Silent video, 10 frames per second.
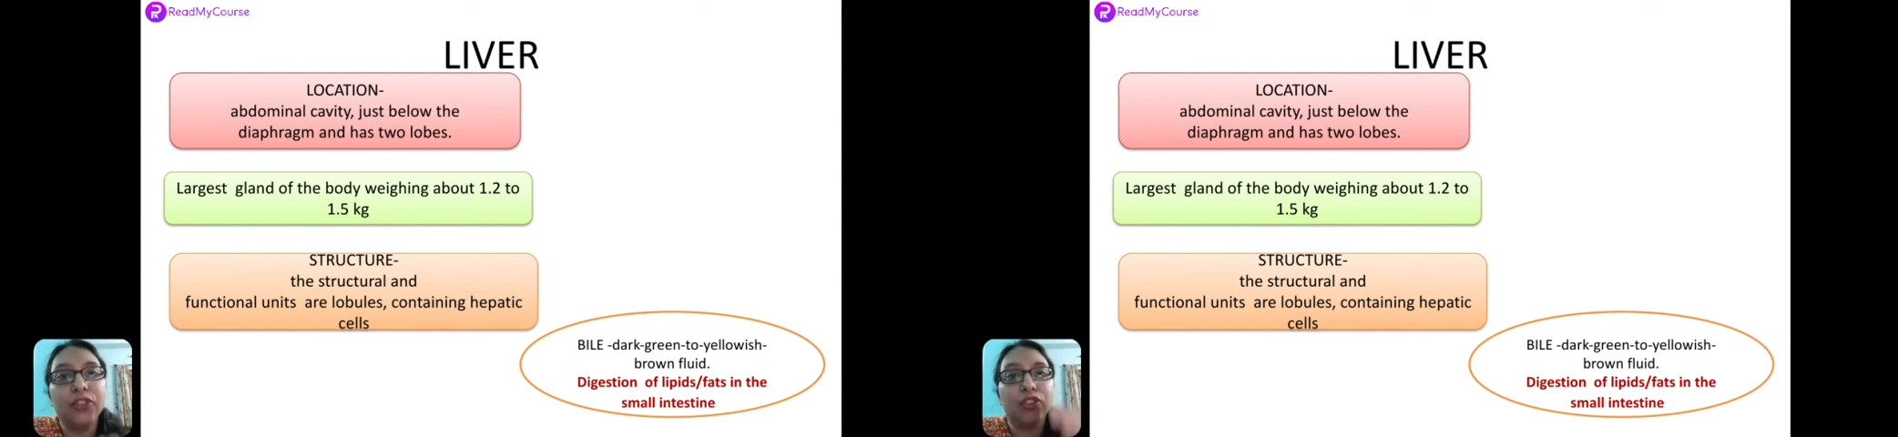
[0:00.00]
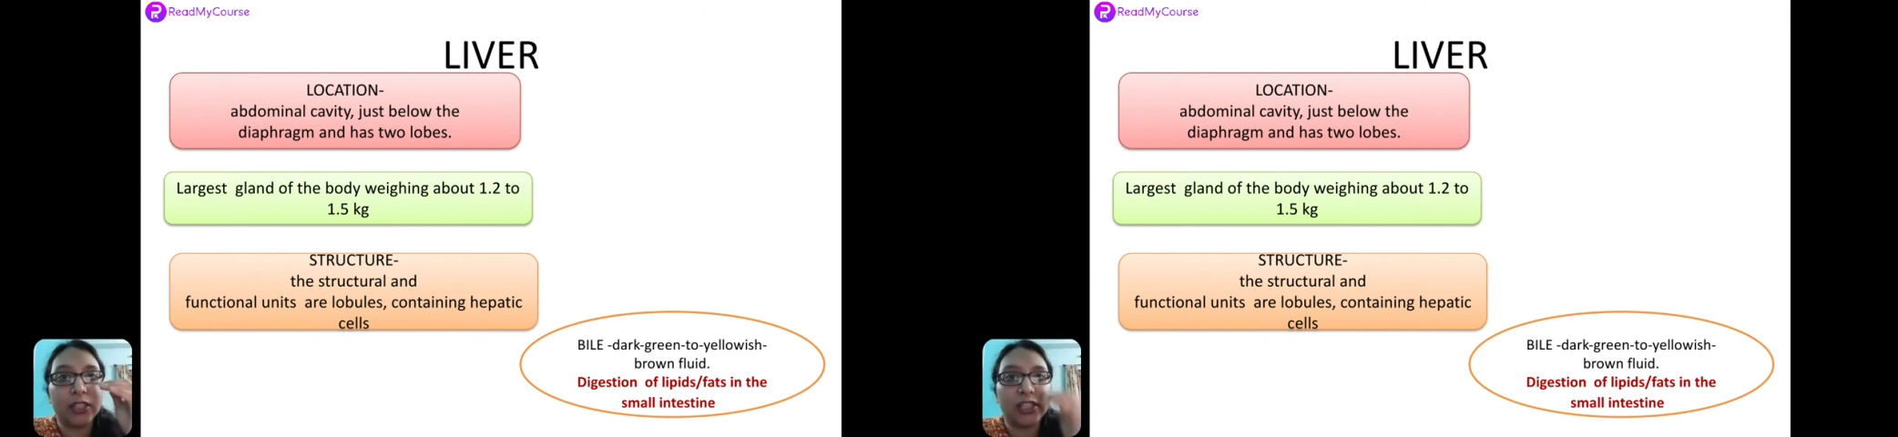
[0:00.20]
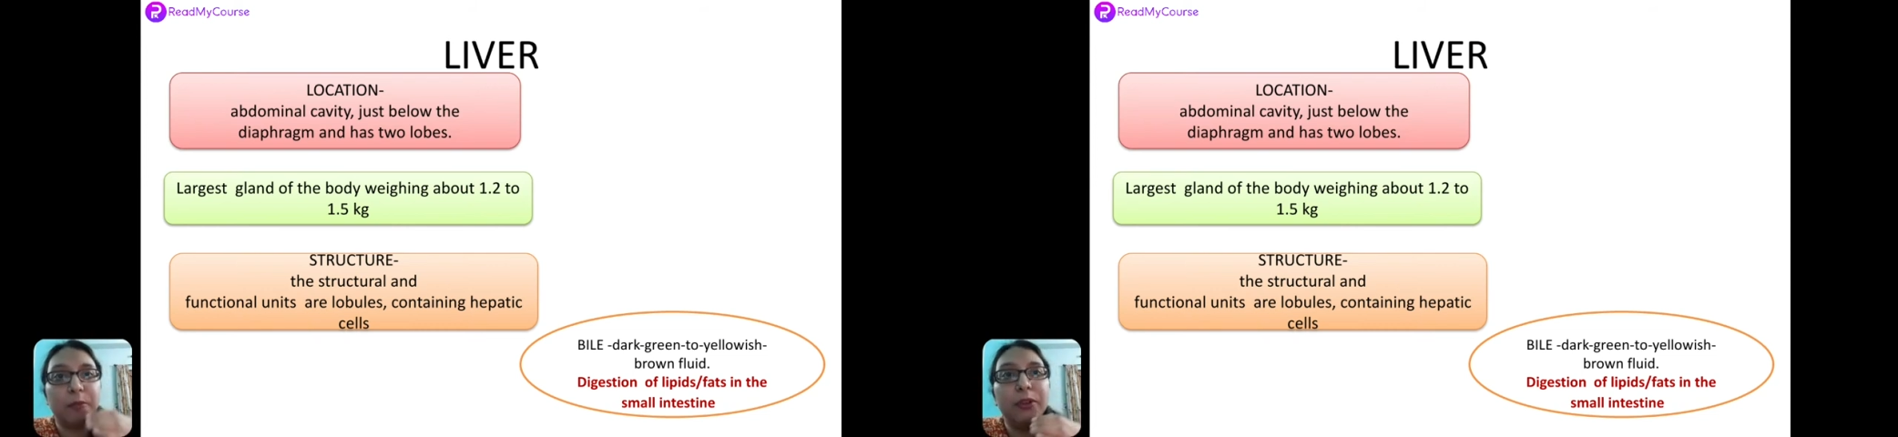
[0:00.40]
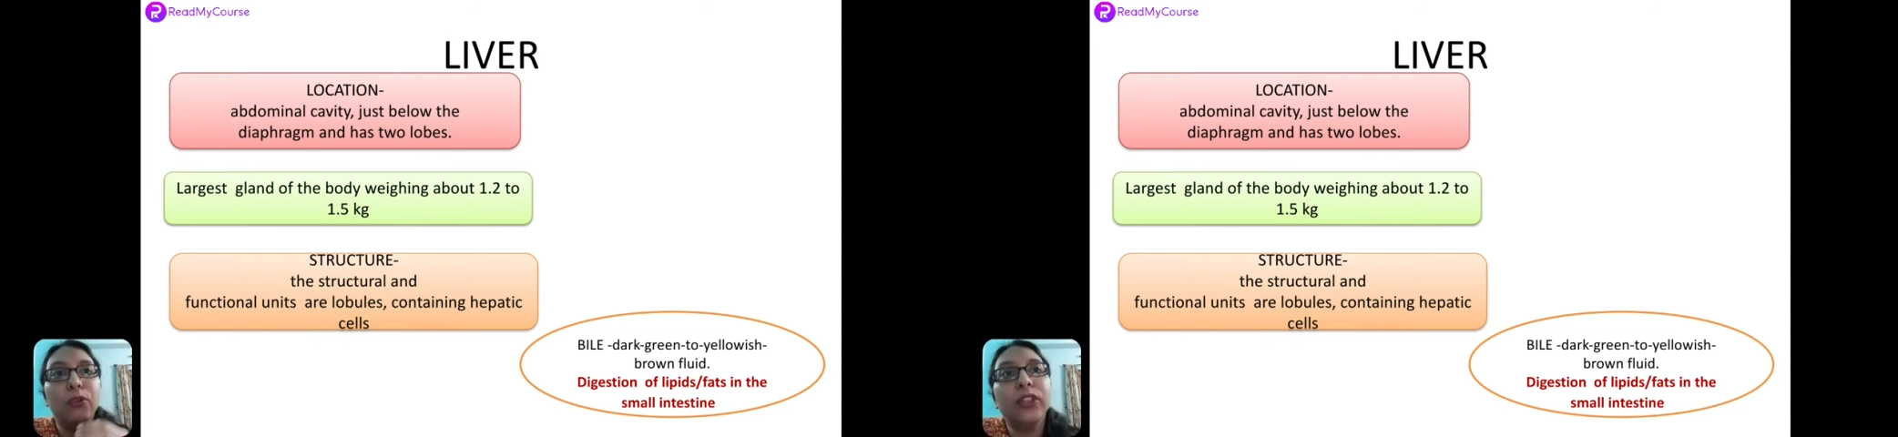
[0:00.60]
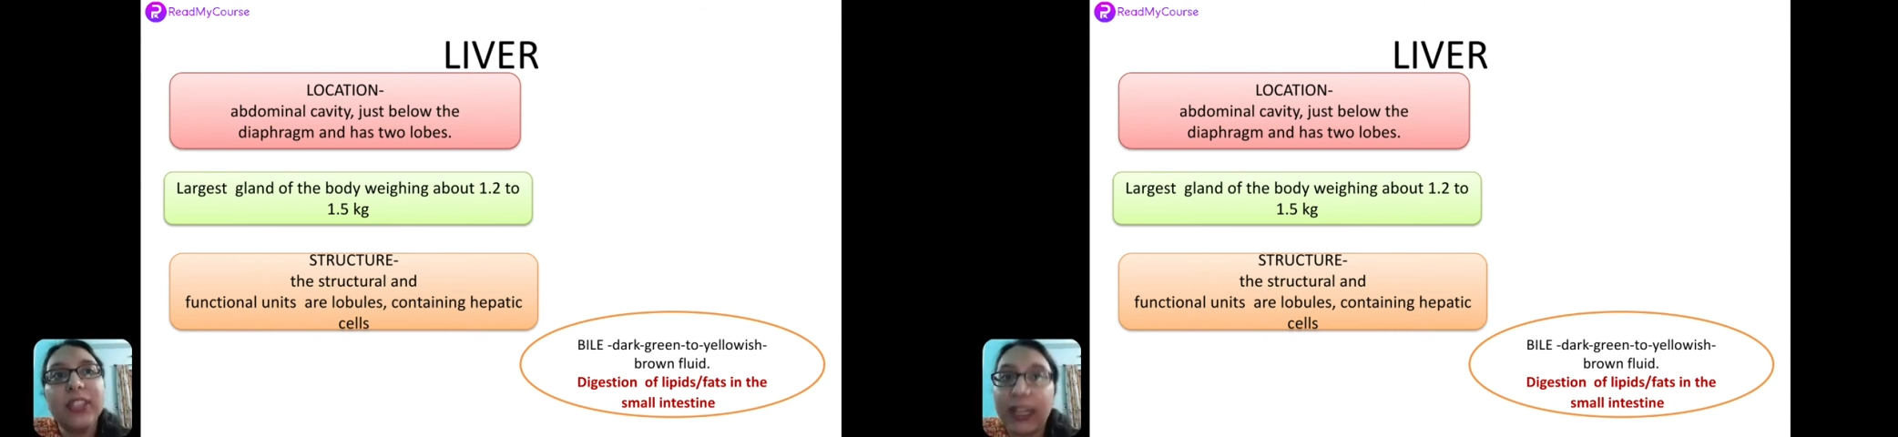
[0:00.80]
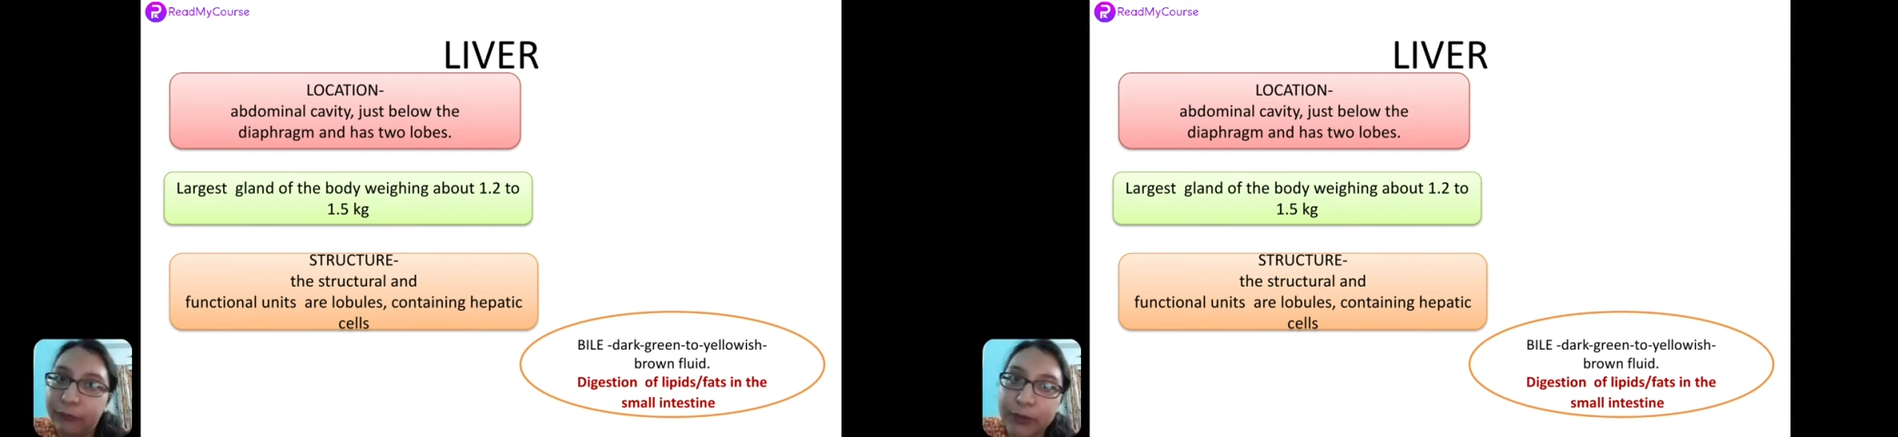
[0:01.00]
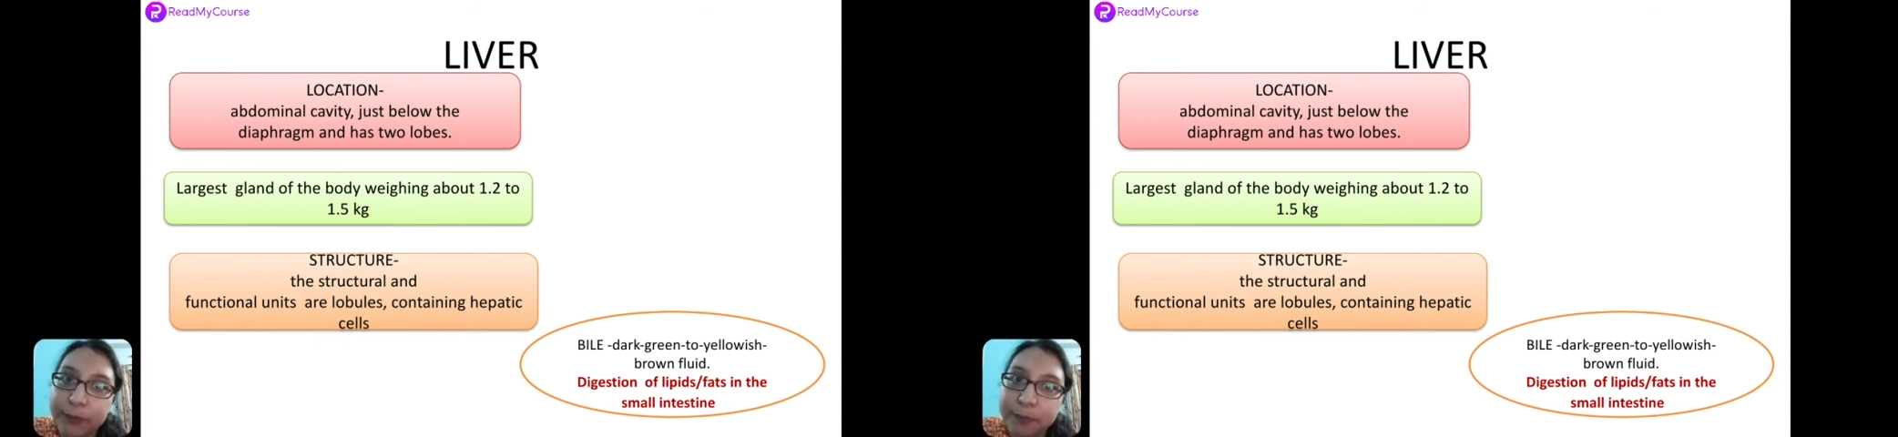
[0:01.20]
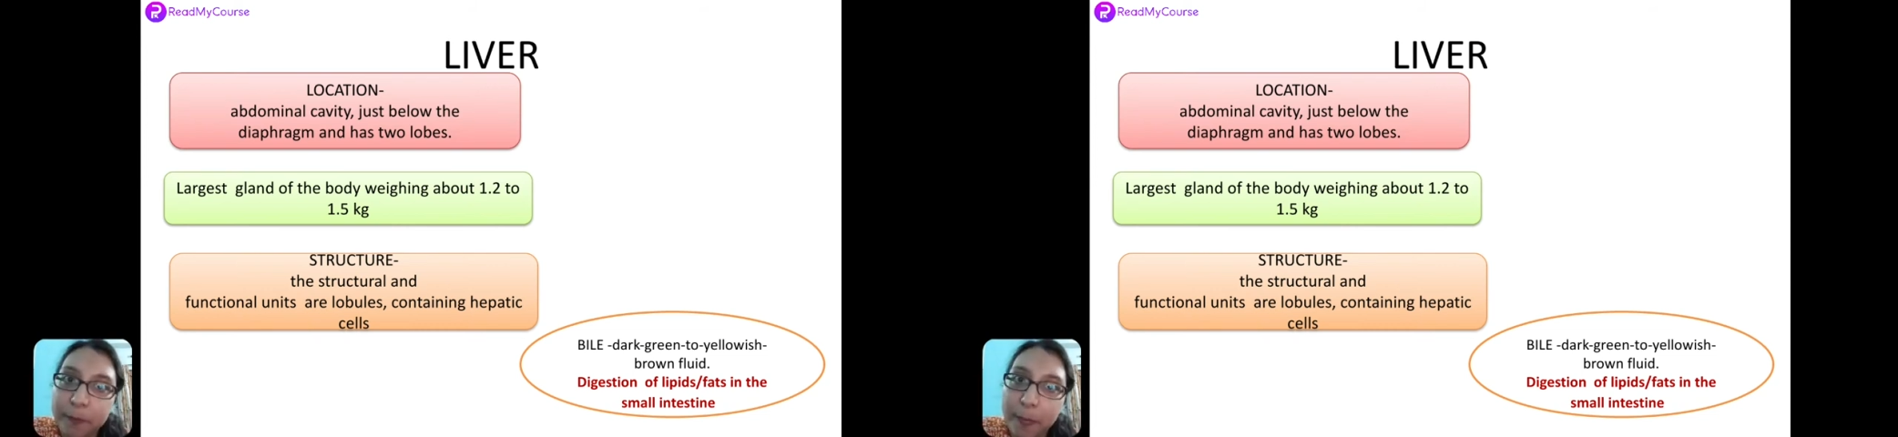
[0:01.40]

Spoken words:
just below the diaphragm.